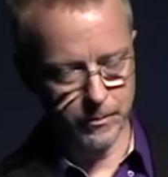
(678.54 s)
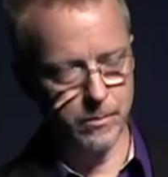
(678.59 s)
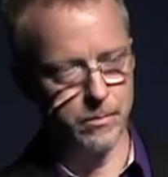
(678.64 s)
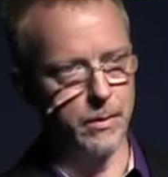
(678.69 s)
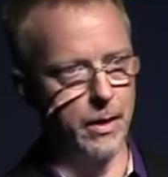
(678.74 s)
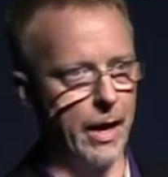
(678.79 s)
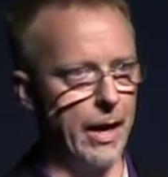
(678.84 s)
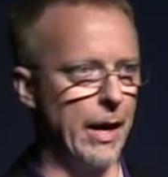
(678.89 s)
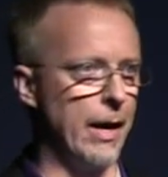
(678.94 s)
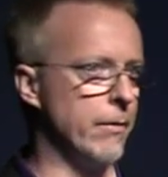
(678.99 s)

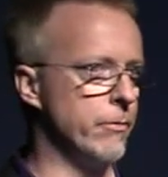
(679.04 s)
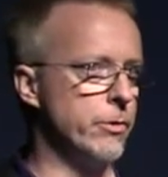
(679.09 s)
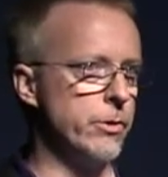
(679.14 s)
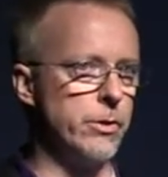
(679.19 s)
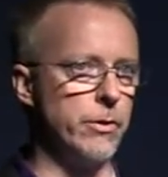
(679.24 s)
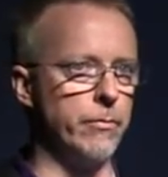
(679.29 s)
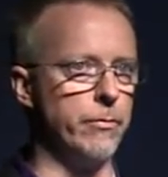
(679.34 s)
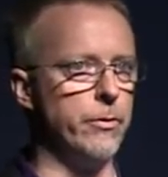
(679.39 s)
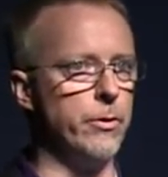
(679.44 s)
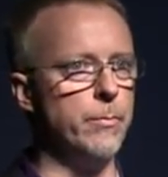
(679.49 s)
have just
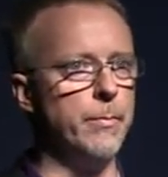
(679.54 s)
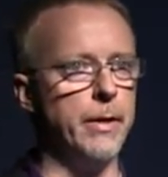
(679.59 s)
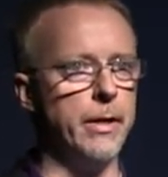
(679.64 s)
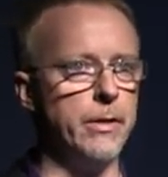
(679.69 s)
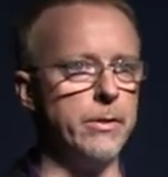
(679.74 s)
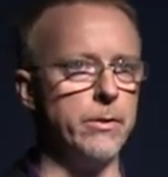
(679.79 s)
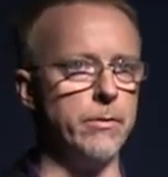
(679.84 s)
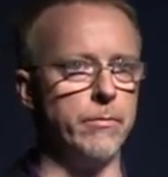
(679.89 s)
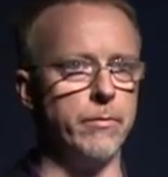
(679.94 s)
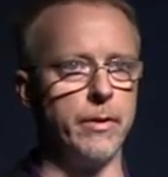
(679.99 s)
a few
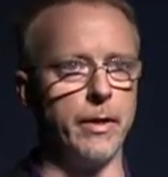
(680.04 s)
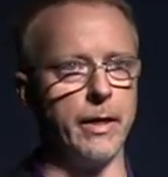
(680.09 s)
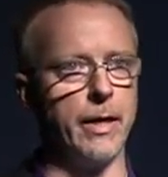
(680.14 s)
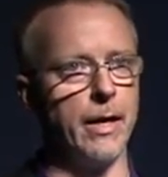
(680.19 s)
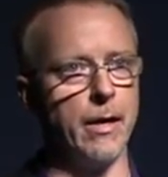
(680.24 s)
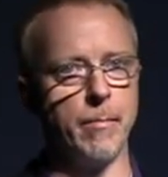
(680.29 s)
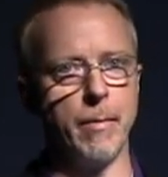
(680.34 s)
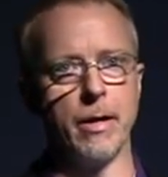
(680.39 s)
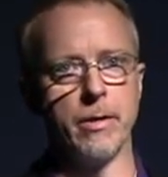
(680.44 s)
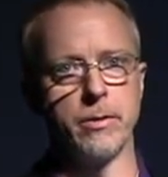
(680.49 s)
minutes of
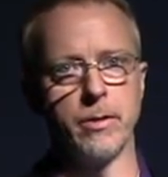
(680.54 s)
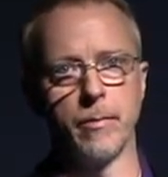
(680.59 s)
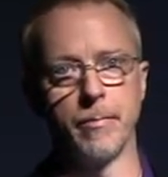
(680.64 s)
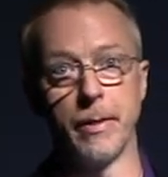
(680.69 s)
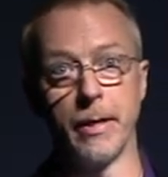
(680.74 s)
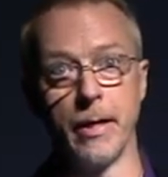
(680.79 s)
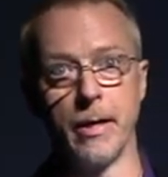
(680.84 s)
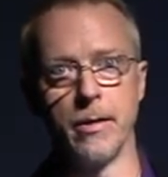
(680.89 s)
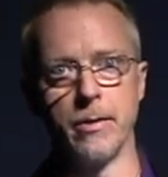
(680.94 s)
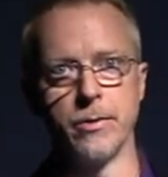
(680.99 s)
thinking about
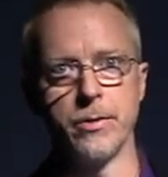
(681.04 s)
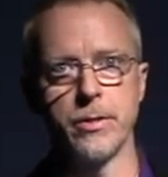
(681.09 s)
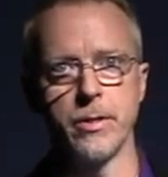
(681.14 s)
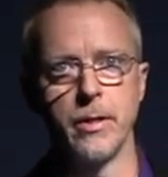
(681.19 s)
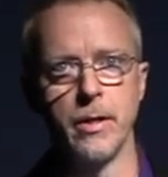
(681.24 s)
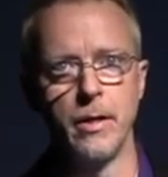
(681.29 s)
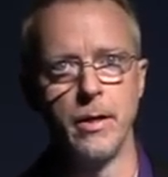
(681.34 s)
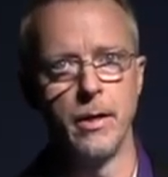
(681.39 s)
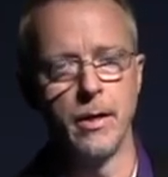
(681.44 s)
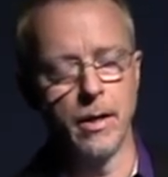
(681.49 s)
something else
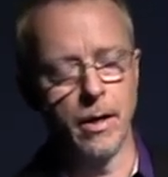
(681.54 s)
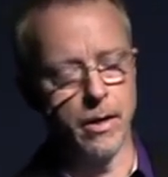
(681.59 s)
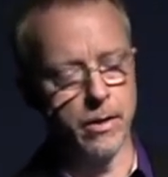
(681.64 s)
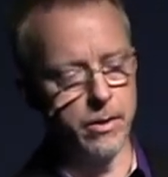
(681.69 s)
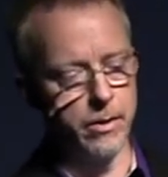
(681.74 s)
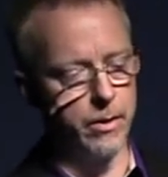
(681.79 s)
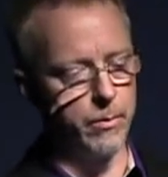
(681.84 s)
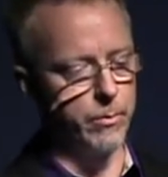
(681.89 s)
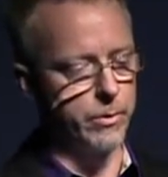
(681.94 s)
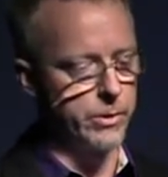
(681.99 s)
other
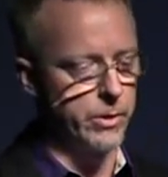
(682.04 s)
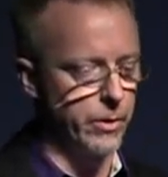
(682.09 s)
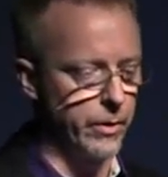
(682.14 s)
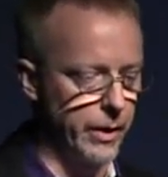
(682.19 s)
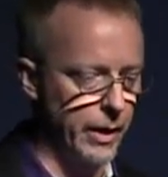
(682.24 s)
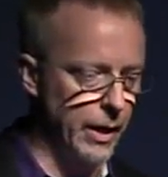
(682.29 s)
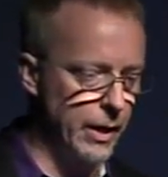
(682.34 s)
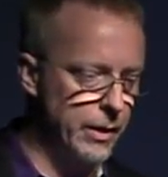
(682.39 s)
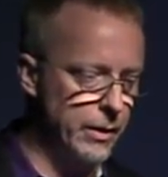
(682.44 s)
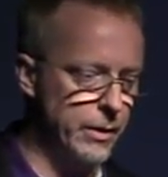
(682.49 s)
than what was
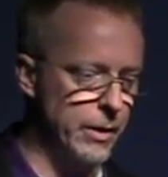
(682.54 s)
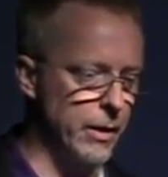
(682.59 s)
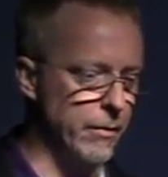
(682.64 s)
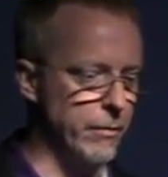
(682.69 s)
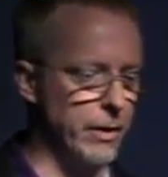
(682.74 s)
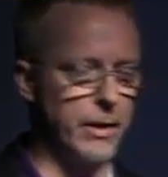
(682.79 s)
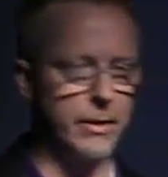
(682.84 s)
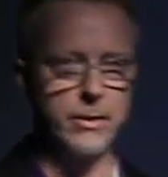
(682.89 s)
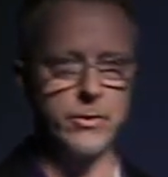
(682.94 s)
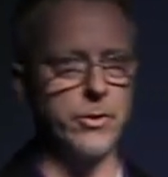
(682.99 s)
going on in the
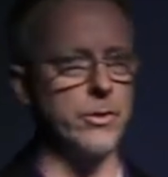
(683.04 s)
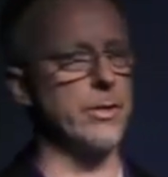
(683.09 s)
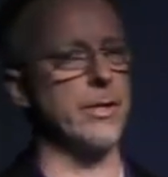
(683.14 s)
evening. This just